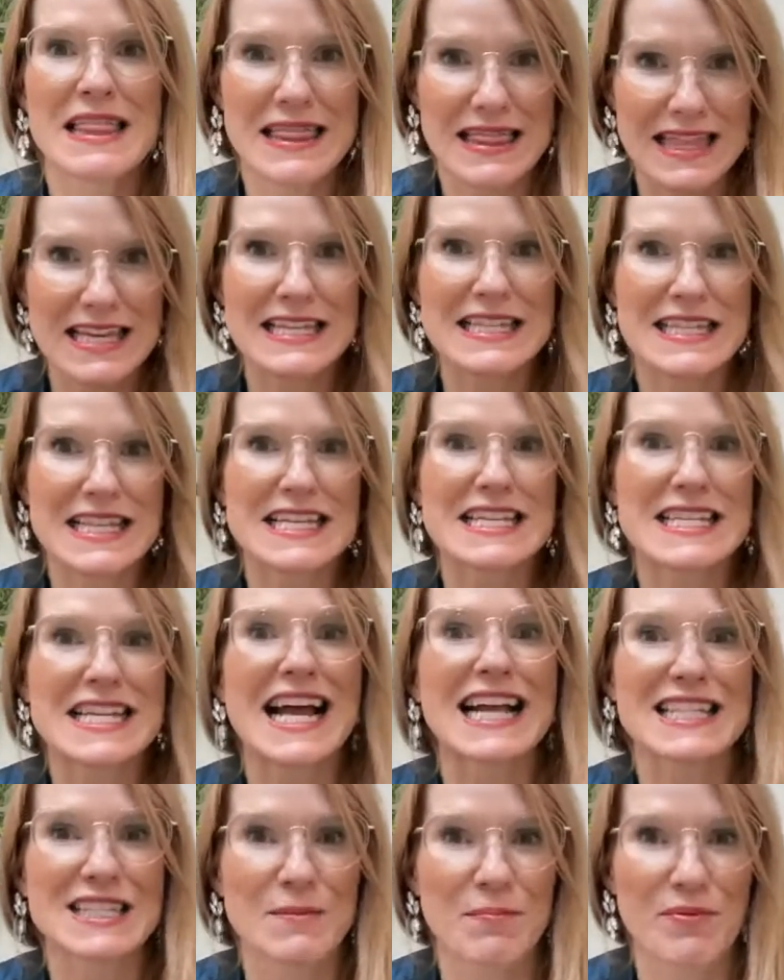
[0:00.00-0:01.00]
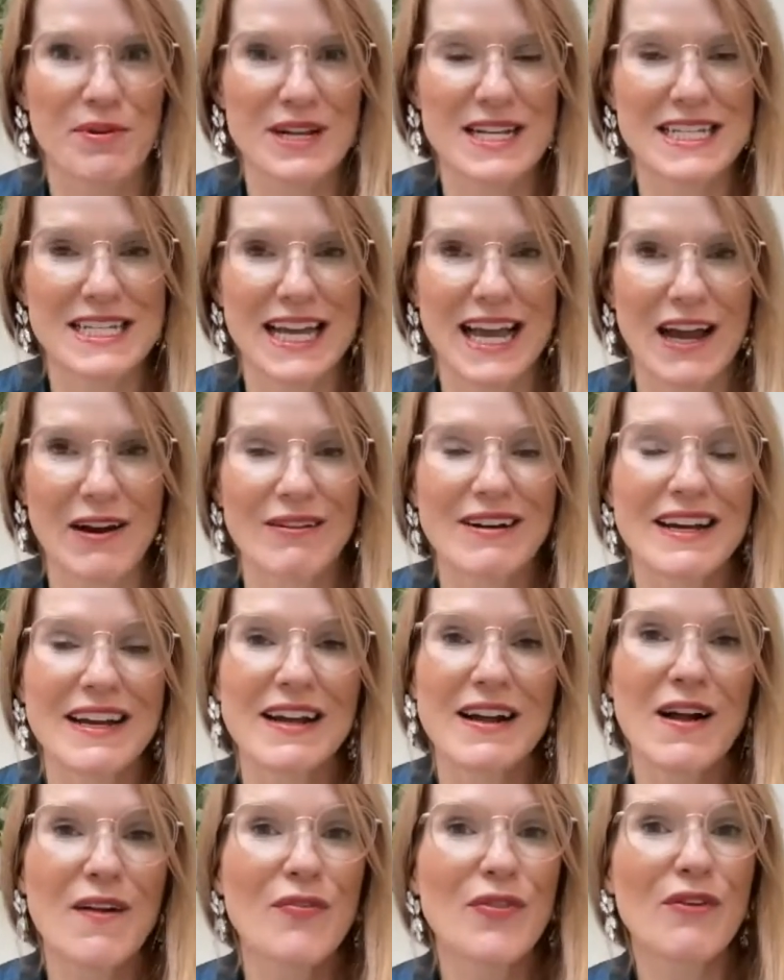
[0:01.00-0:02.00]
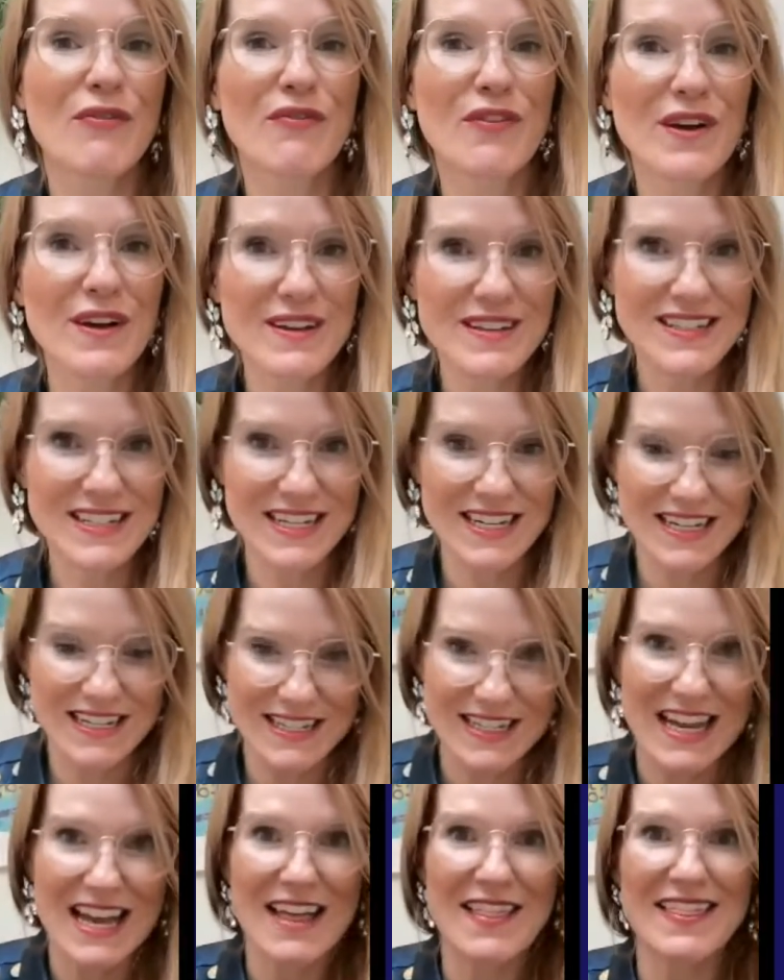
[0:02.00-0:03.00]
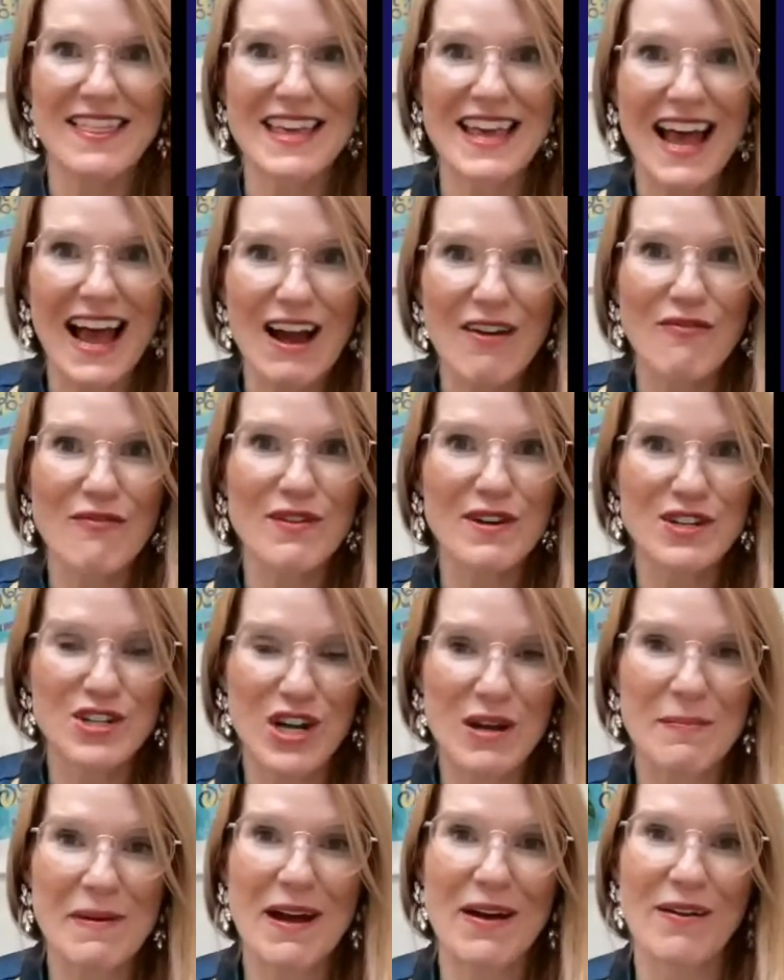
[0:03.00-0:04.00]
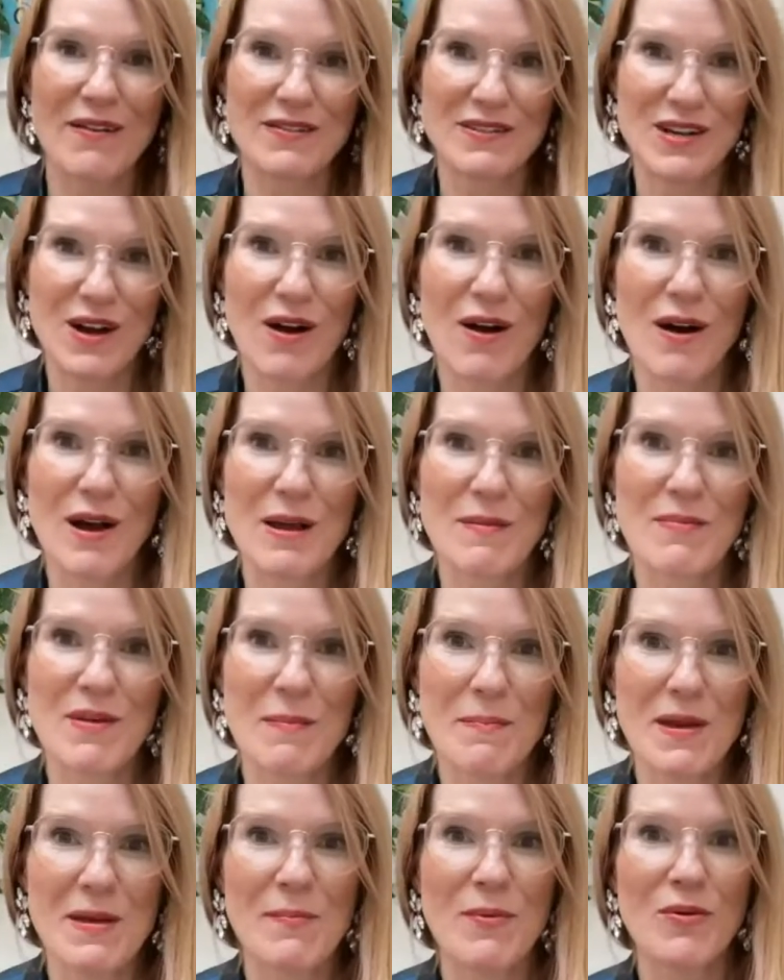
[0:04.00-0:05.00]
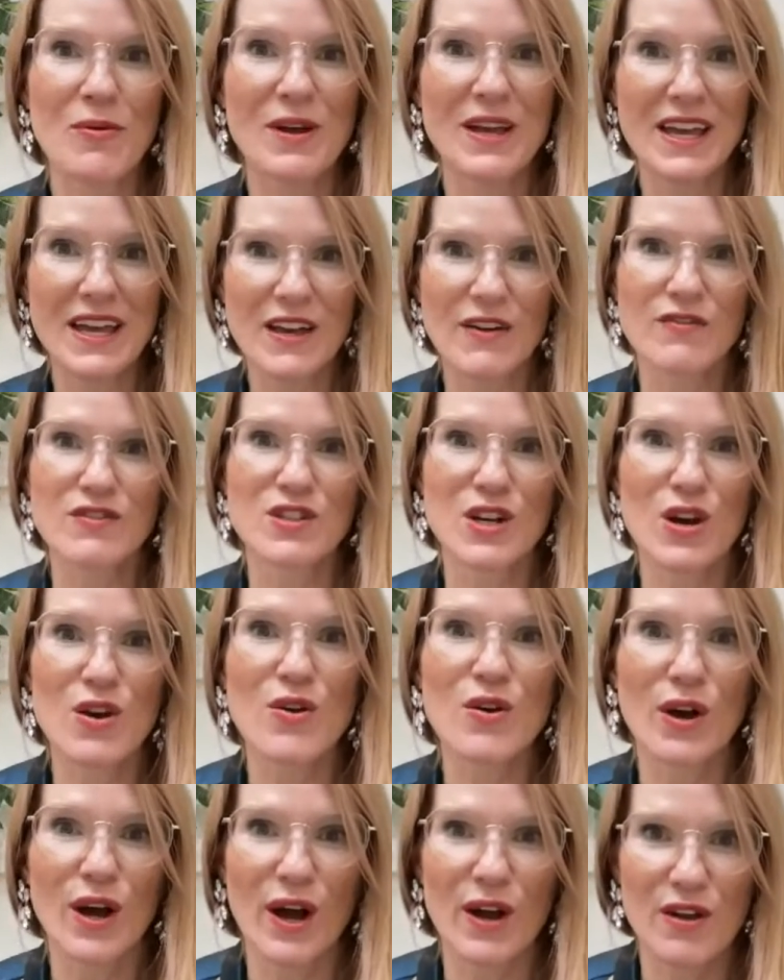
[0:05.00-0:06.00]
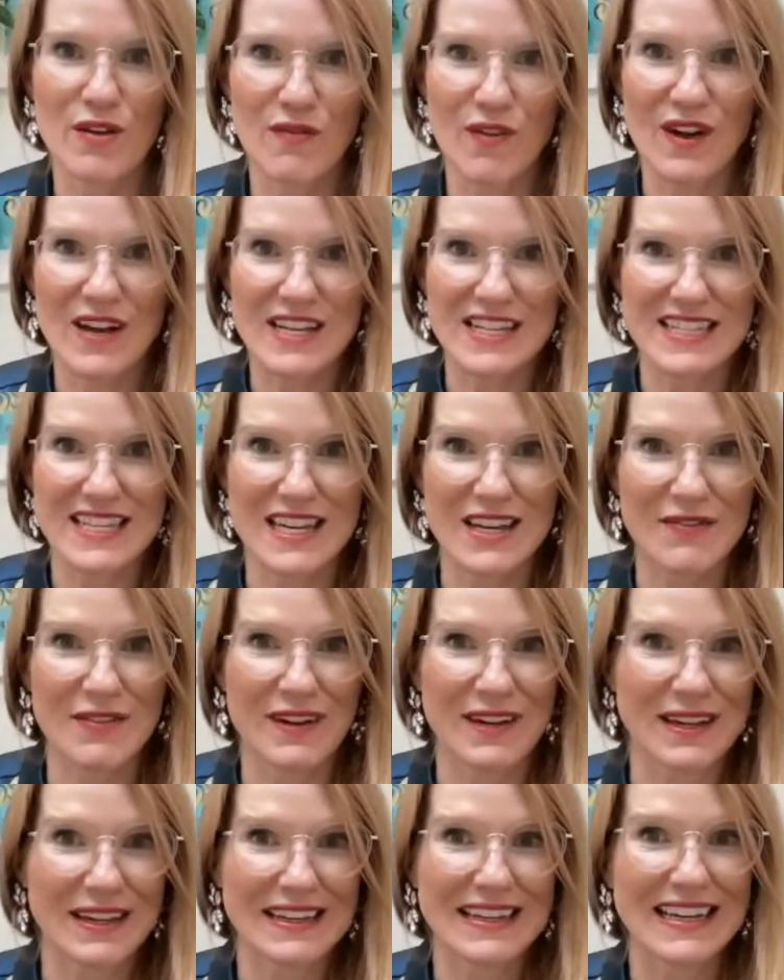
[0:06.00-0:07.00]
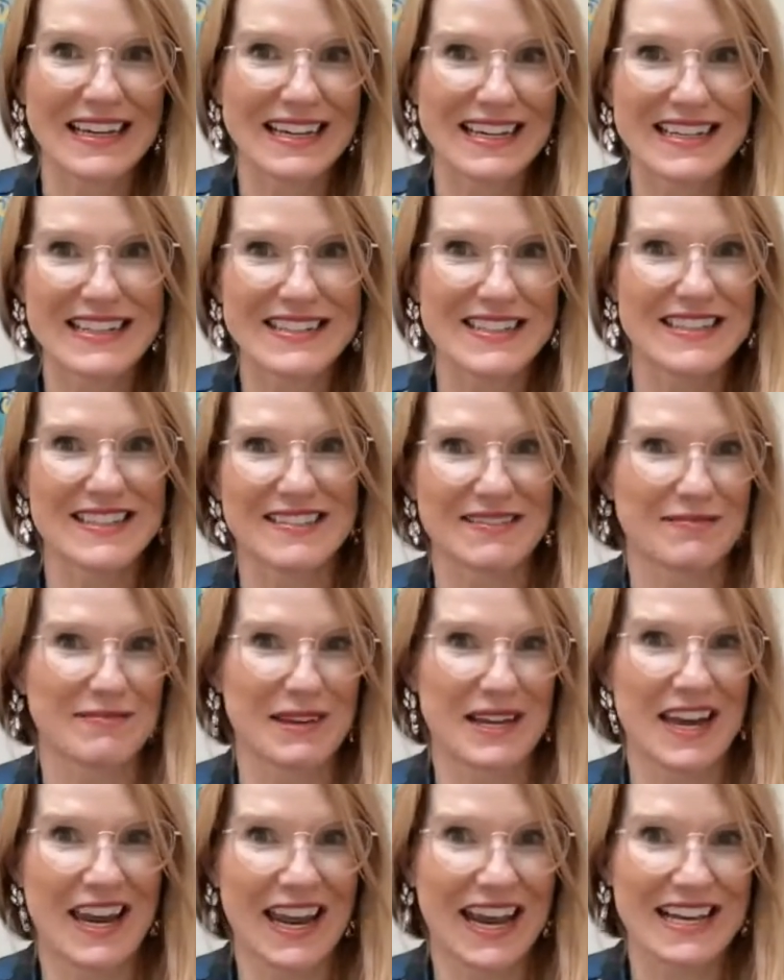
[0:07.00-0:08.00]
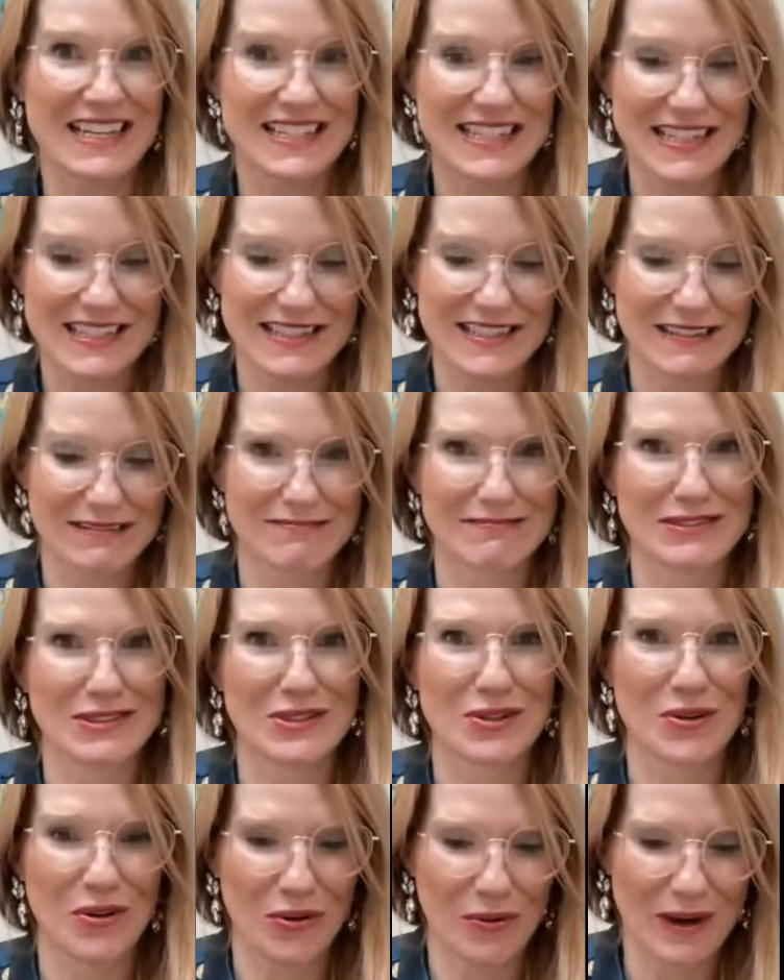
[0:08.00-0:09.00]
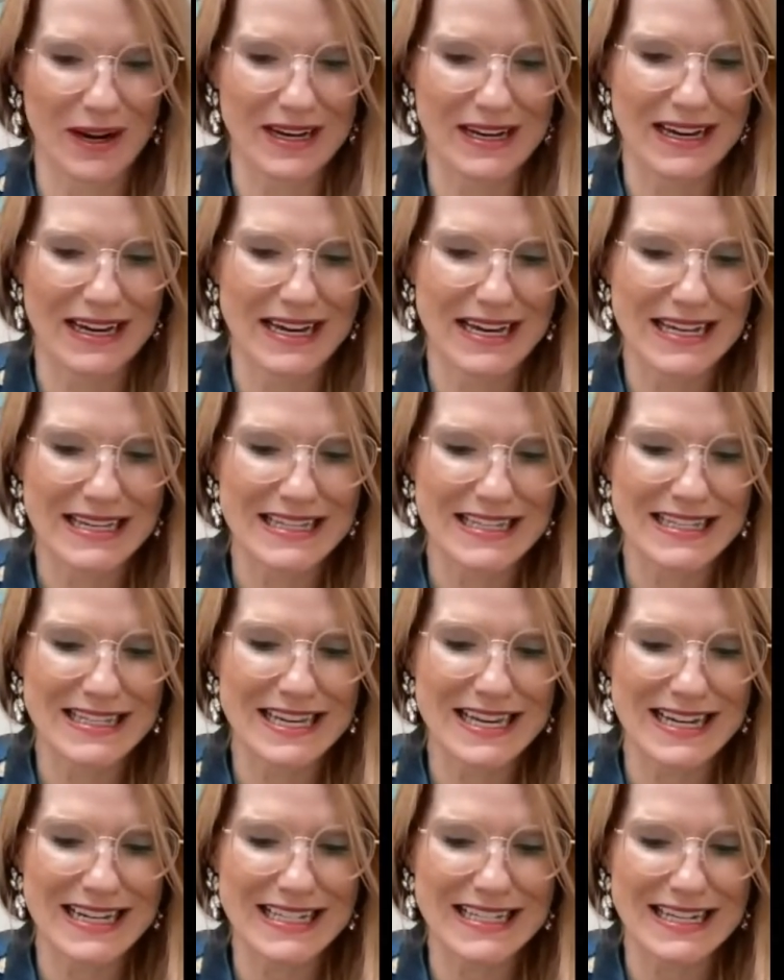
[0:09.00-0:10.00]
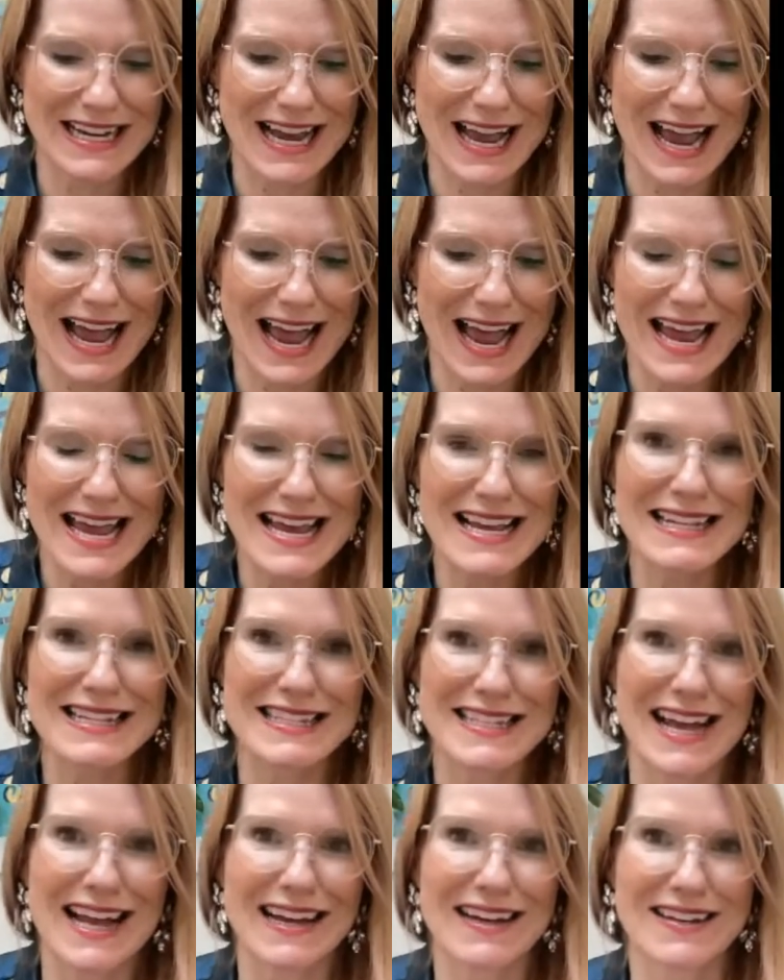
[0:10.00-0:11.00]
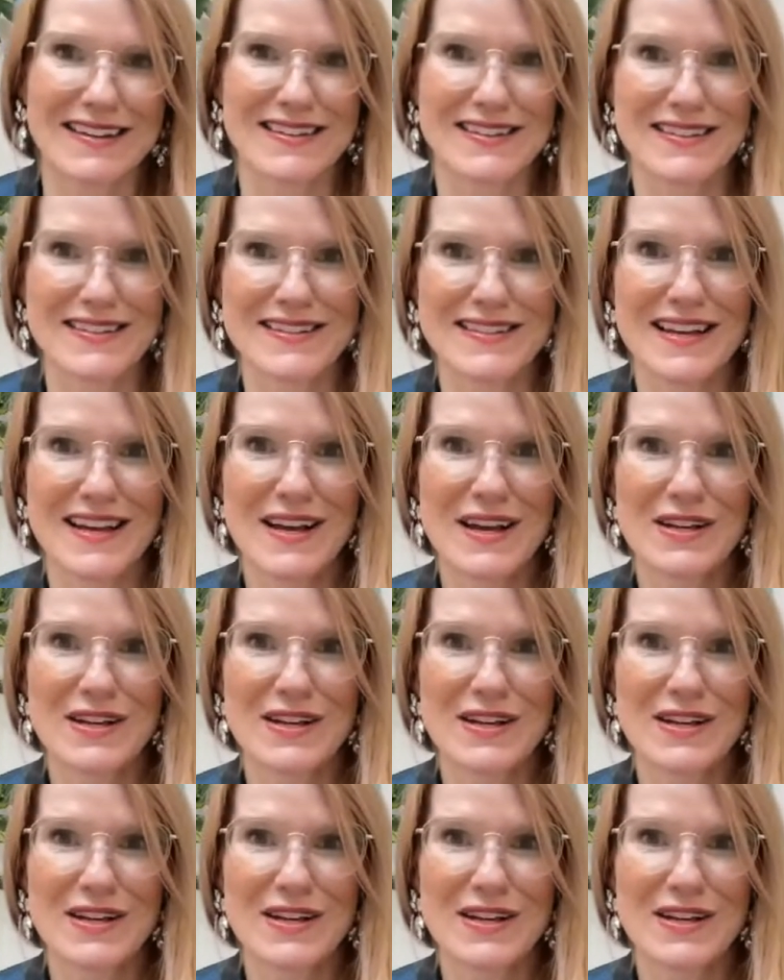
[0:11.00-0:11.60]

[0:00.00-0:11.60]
The stats are pretty scary. The first is the average amount of time that people give to look over a CV is, any guesses? It's not great. 6 to 8 seconds.